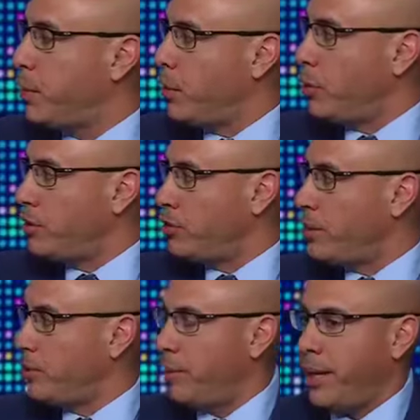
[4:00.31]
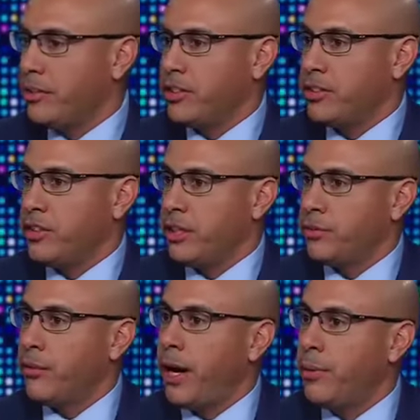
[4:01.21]
putting all his chips in the basket,
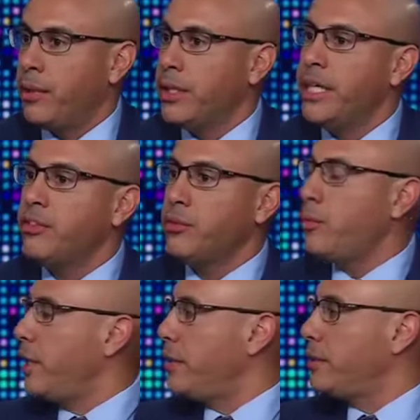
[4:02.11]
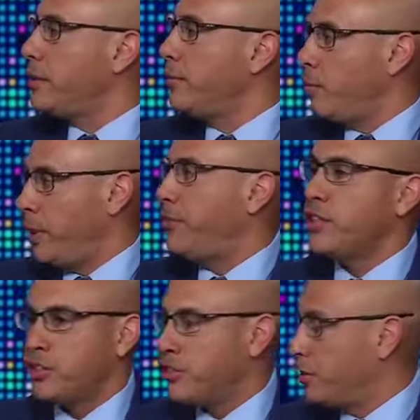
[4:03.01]
DeSantis, for Iowa. He doesn't win when he
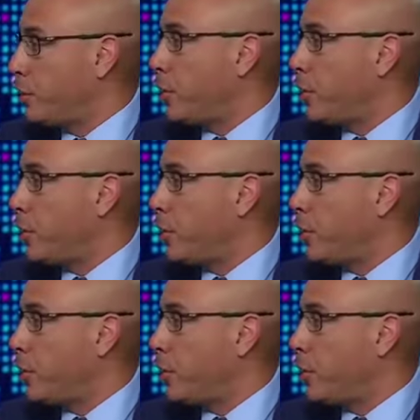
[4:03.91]
finishes in